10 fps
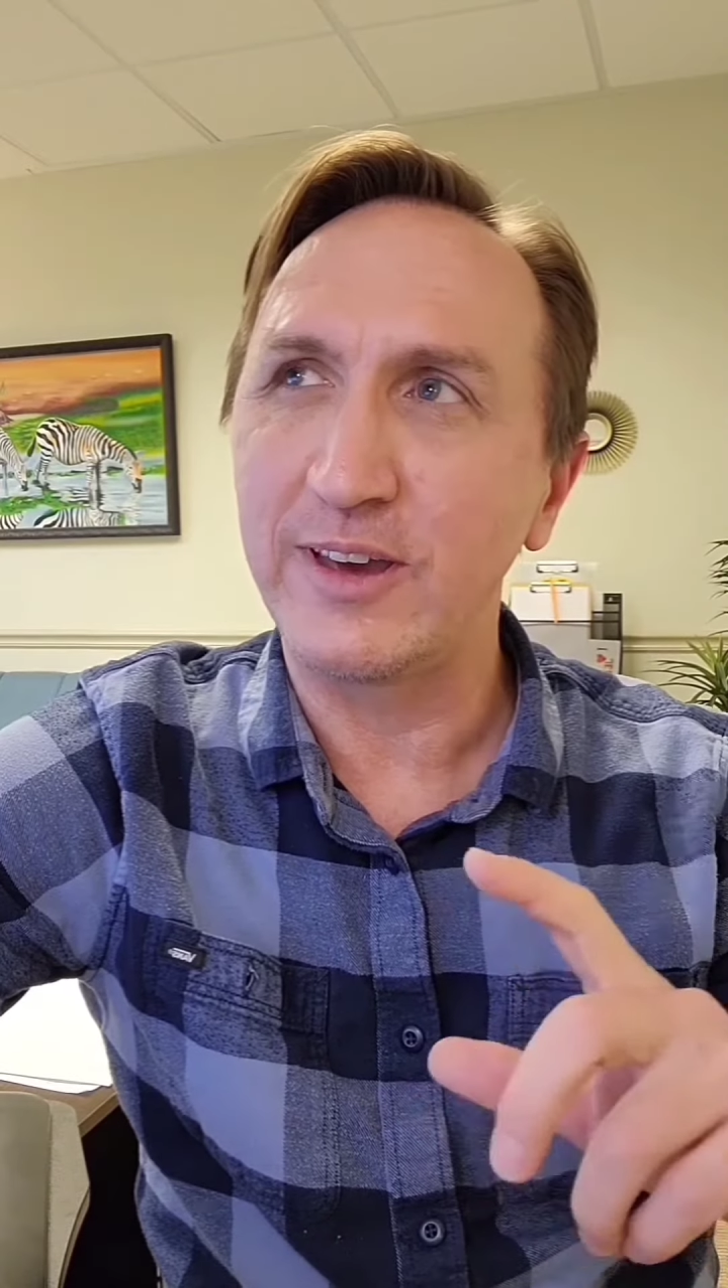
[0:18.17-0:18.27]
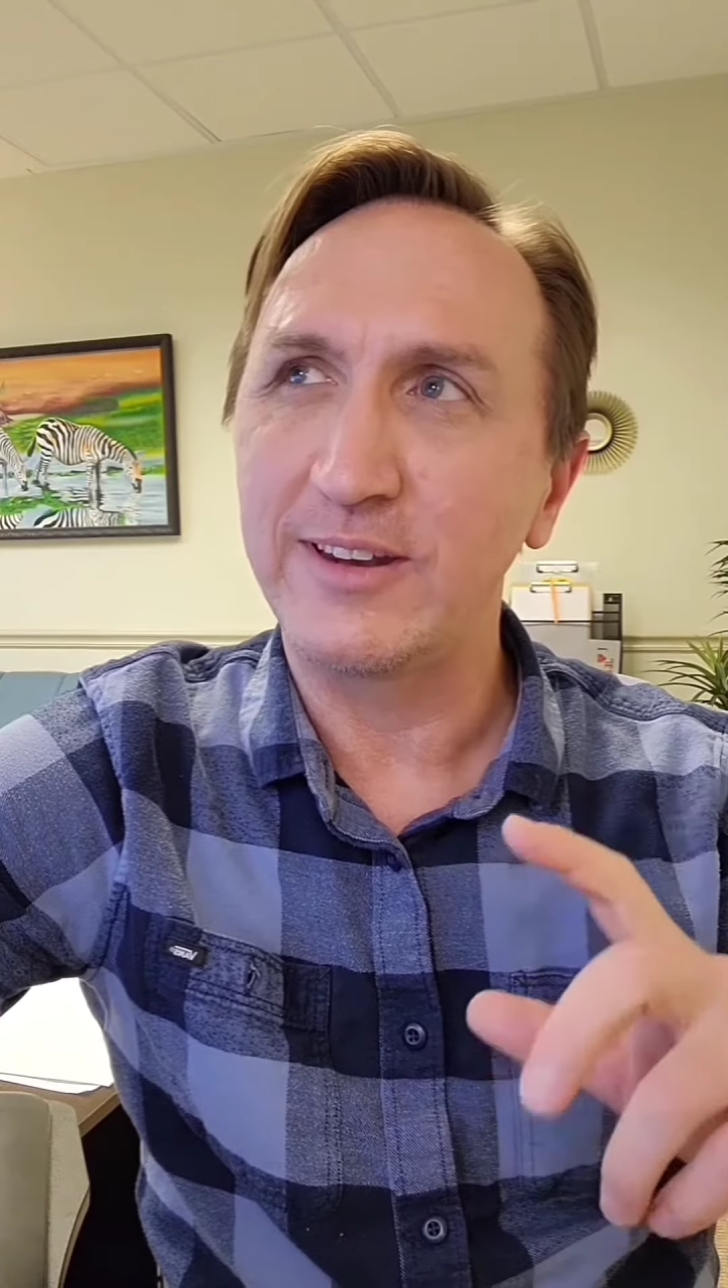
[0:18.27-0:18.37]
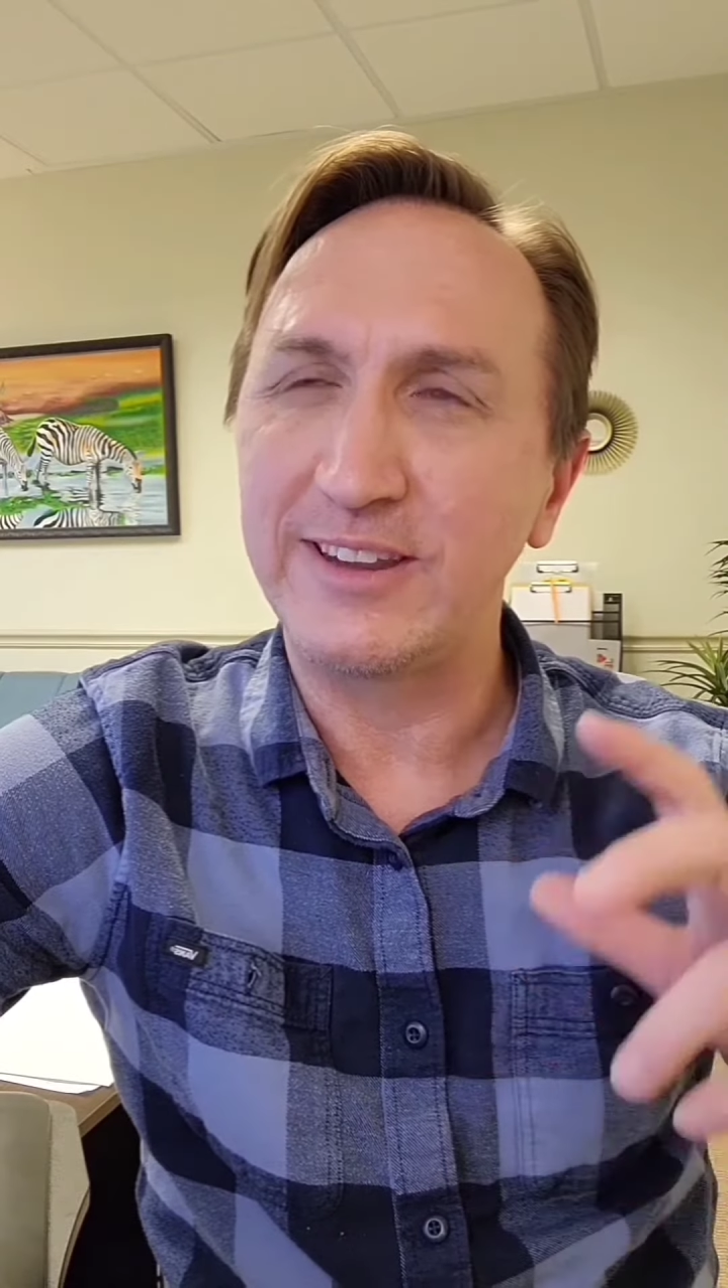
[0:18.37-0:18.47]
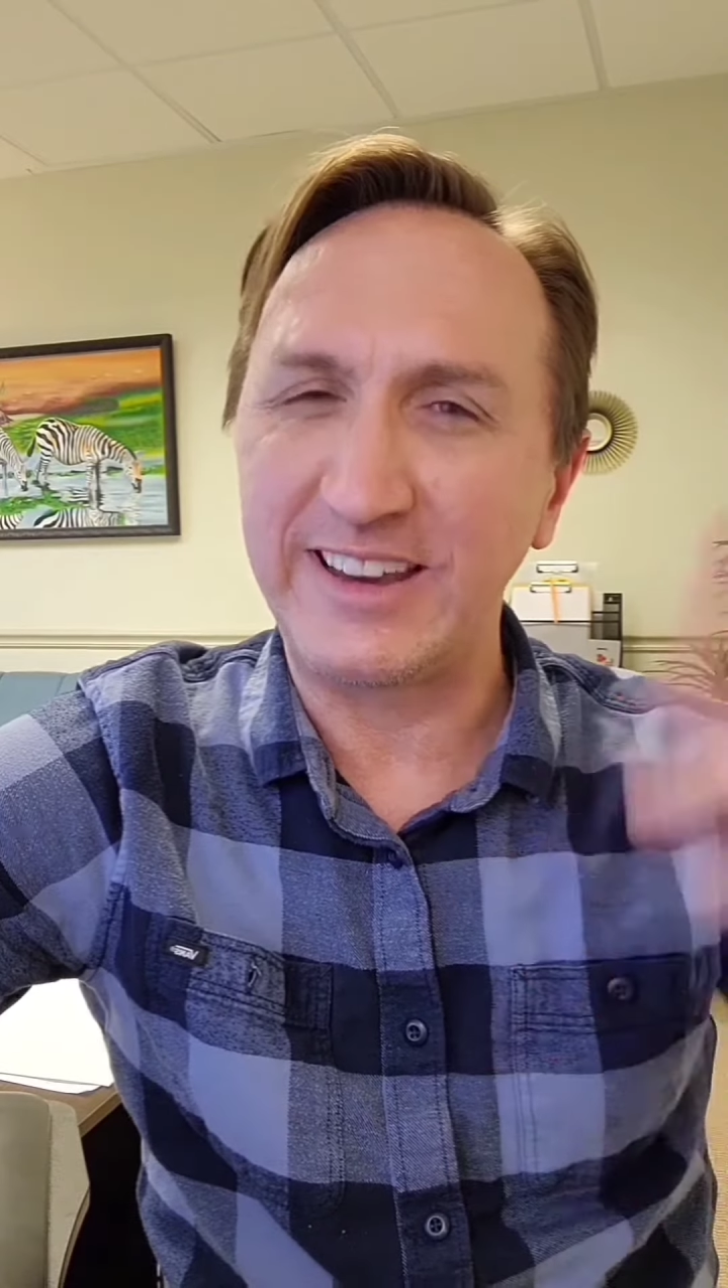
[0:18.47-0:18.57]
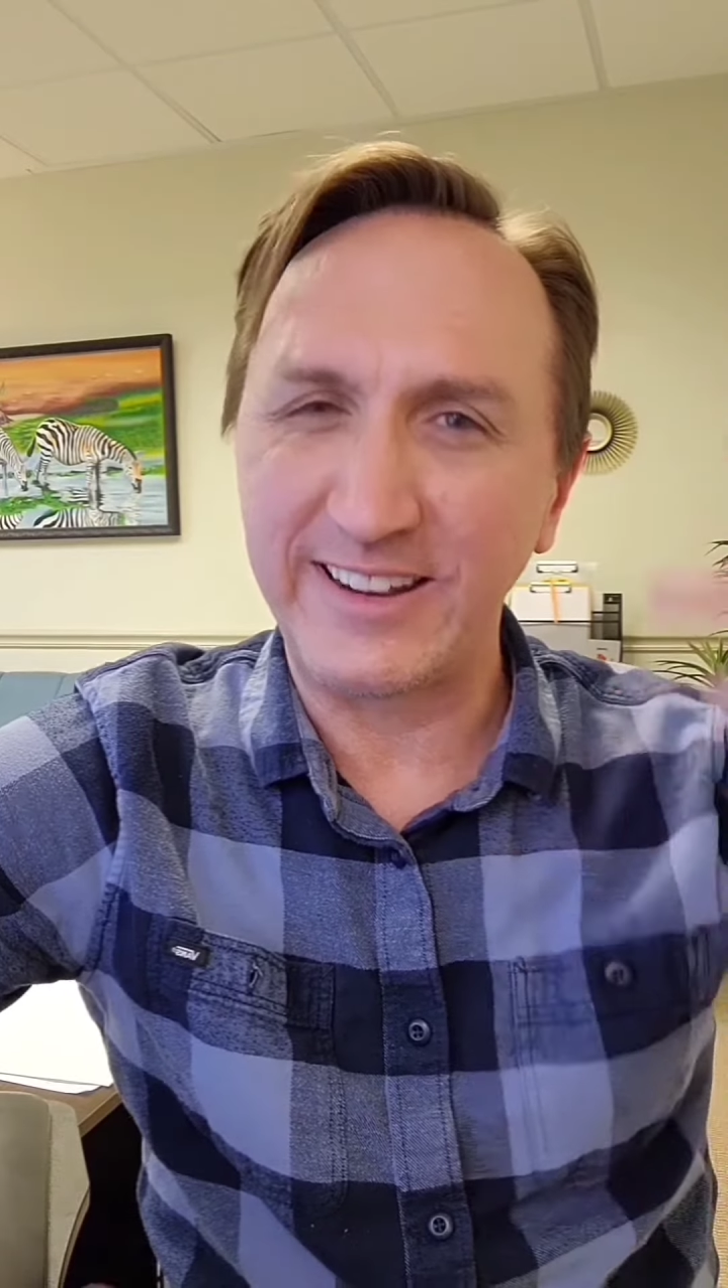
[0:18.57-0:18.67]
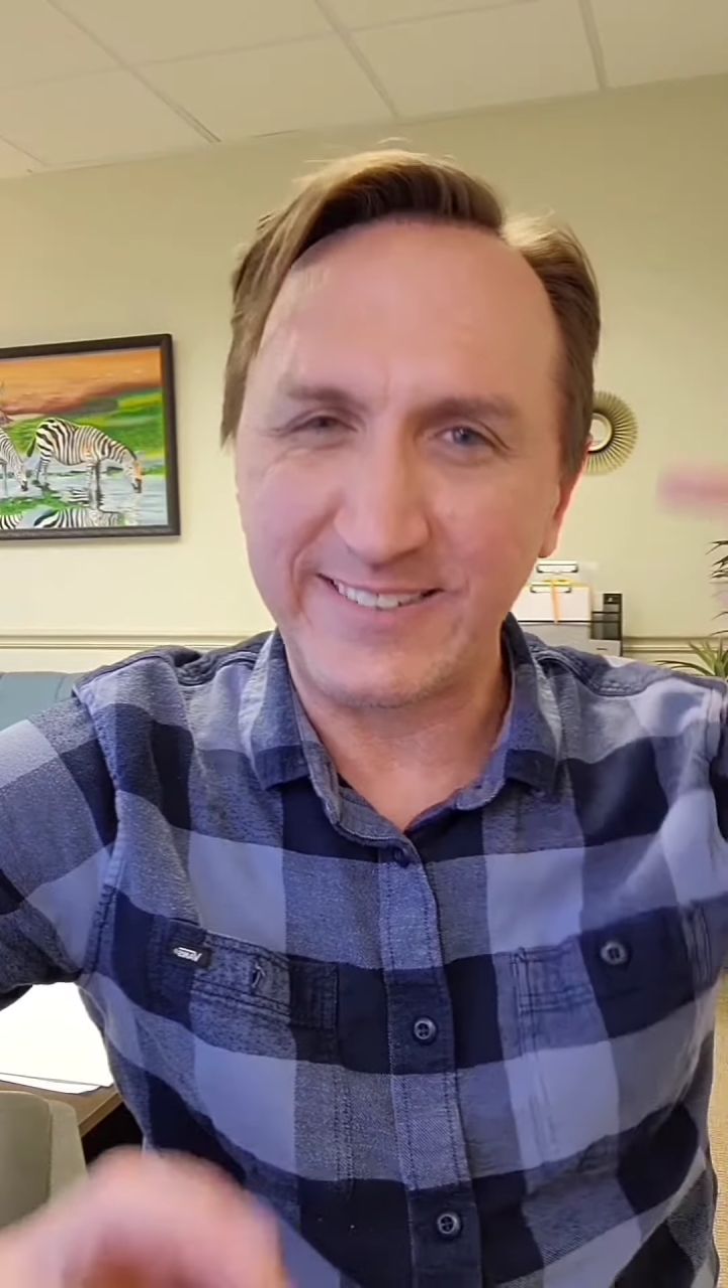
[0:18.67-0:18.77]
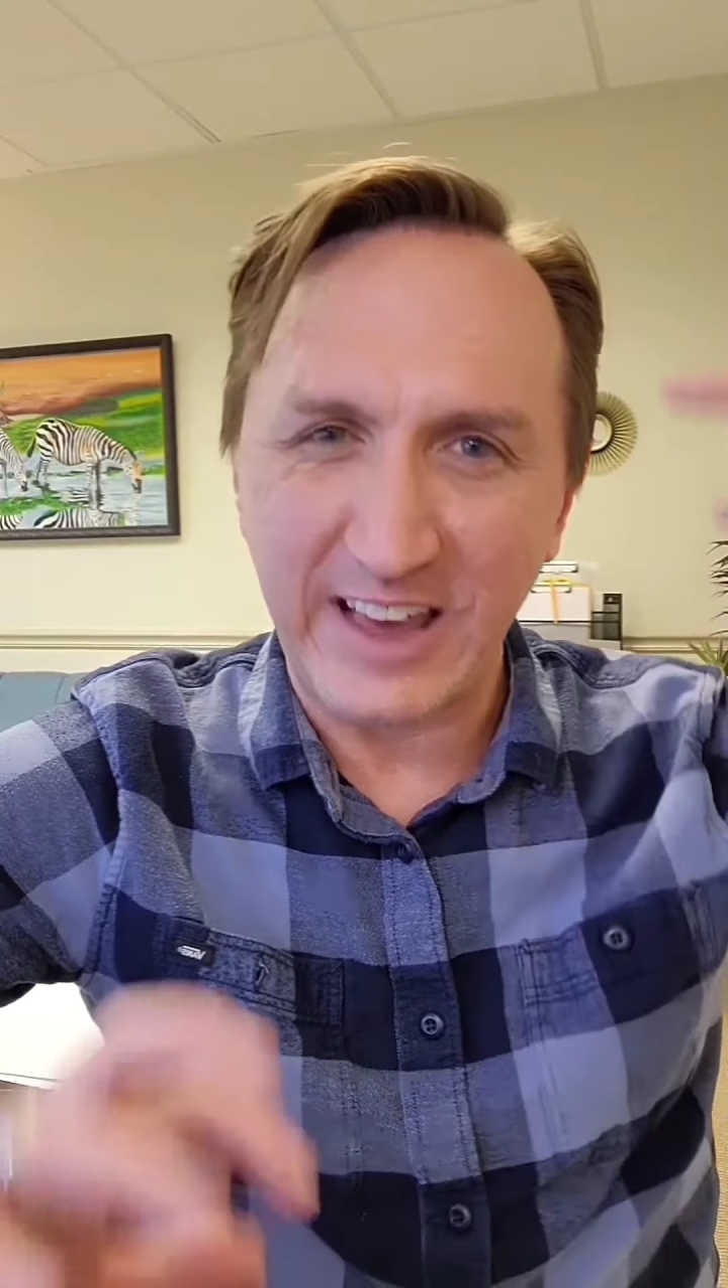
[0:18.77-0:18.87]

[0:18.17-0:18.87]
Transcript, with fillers: to get us